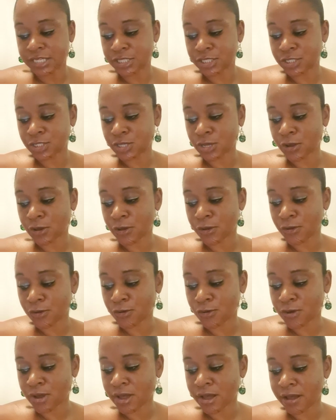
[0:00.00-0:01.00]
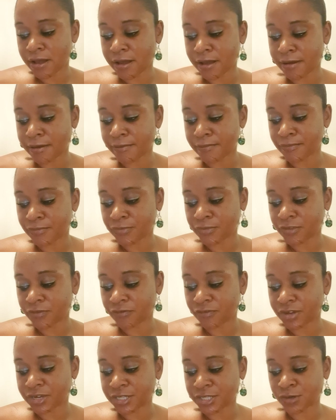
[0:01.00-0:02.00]
So the
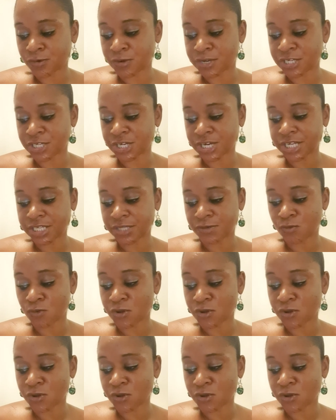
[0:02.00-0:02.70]
first question is,